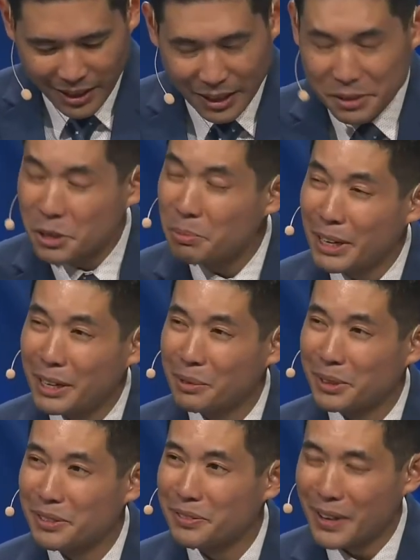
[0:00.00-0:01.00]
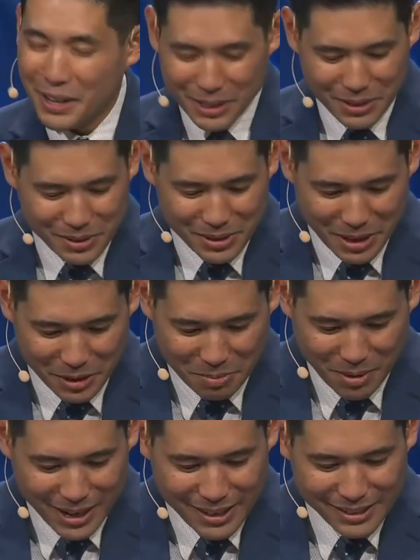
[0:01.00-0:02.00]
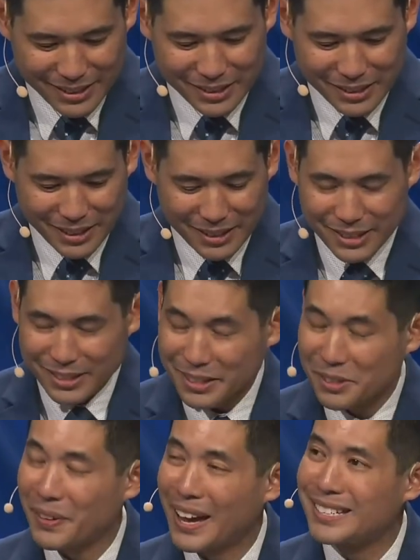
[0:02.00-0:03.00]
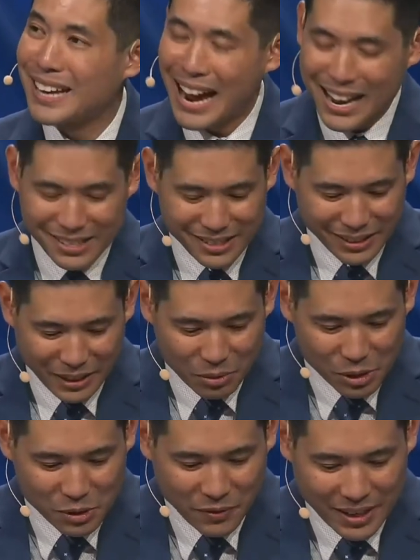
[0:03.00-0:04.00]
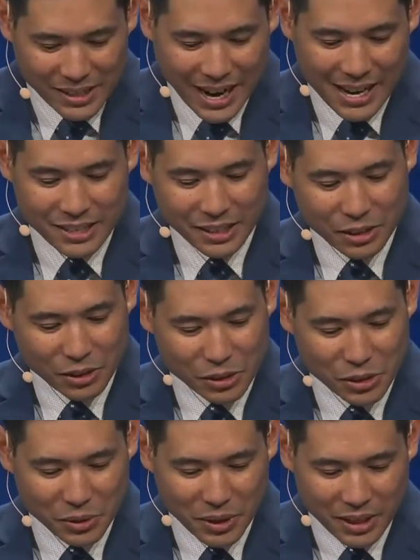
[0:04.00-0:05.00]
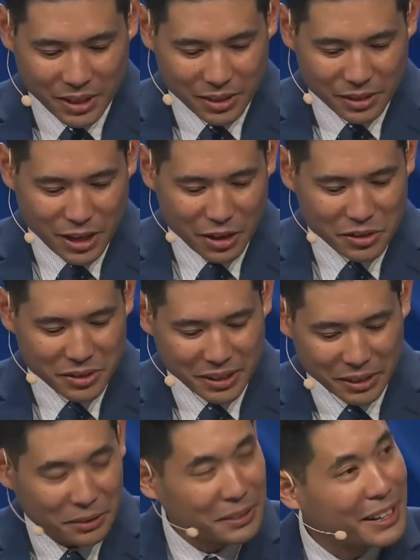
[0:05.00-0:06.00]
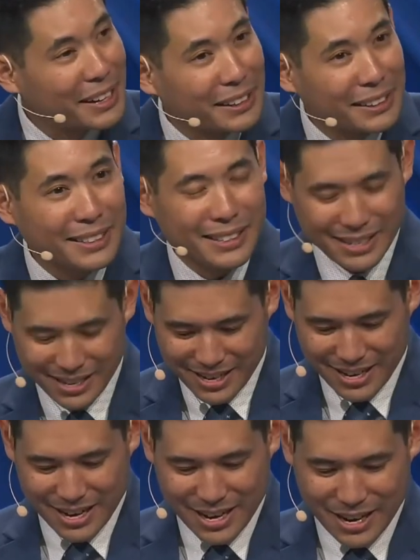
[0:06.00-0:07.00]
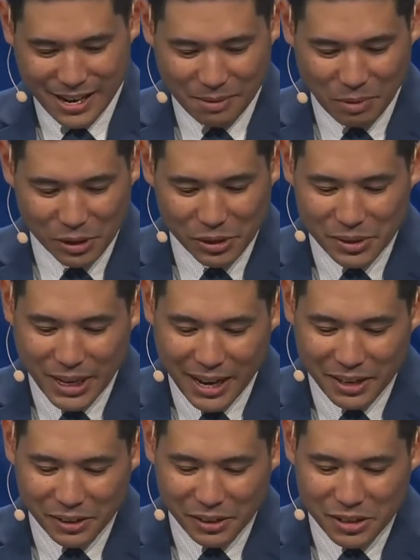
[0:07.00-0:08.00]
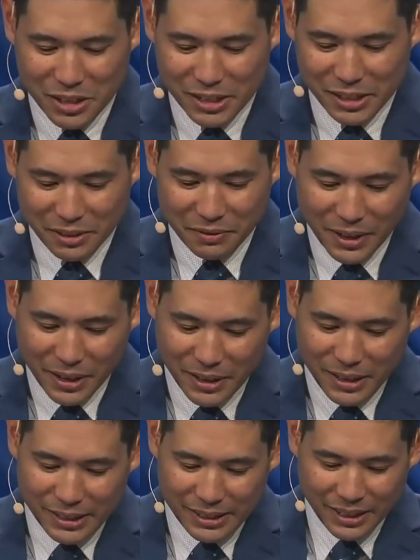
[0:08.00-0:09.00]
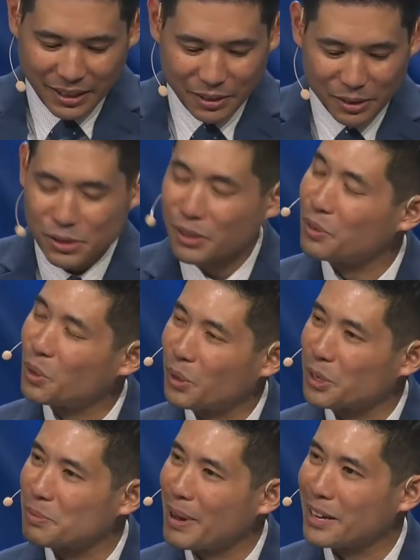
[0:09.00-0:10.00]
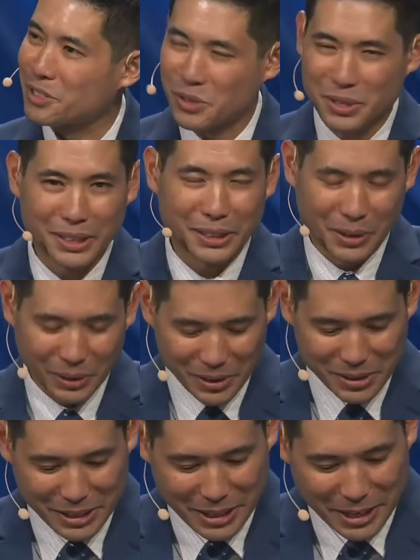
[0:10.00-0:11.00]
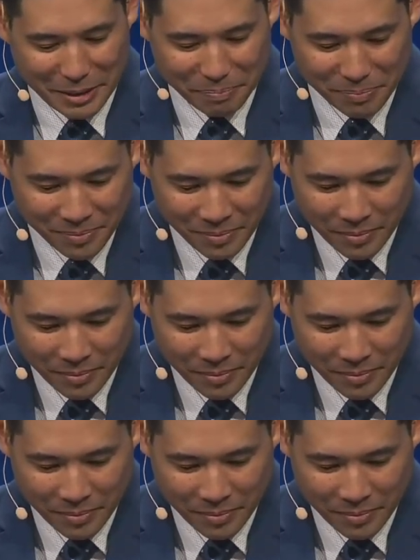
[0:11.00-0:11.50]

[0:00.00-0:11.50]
Uh, to be able to follow Dr. Binus is, is, is, fantastic. It was fantastic to also hear Dr. Neil Nedley um, also Daniel and Jessica Vierra, and also, of course, Pastor Doug earlier today.